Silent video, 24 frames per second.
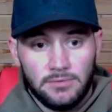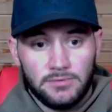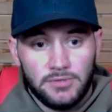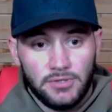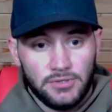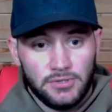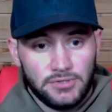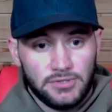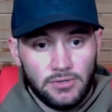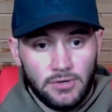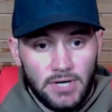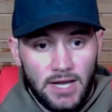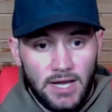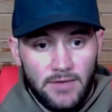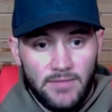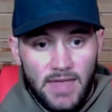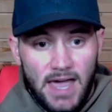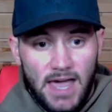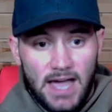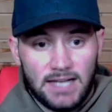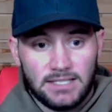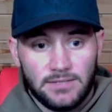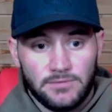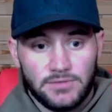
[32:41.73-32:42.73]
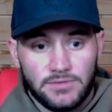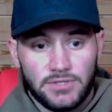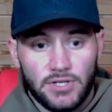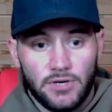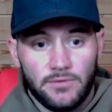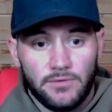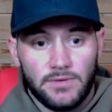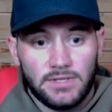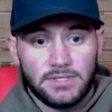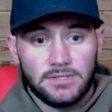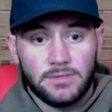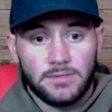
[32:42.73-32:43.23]
You're still going to have the active
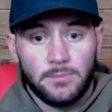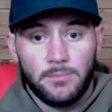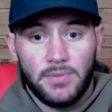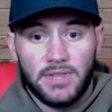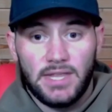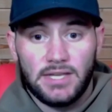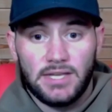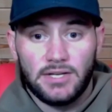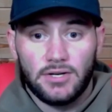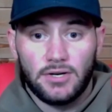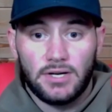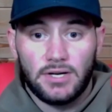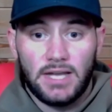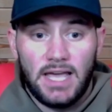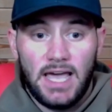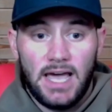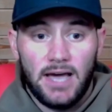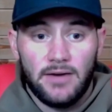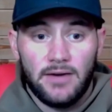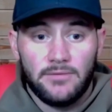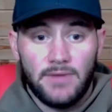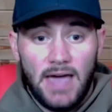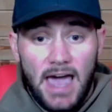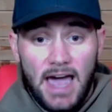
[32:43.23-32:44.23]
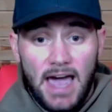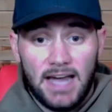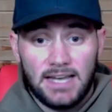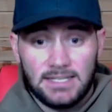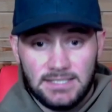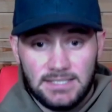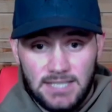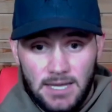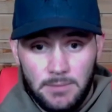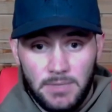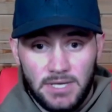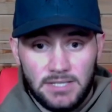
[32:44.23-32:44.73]
service, but then you're going to have
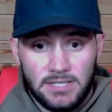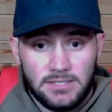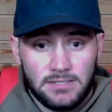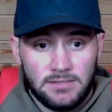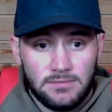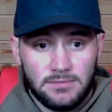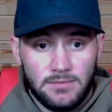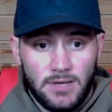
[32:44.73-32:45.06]
academics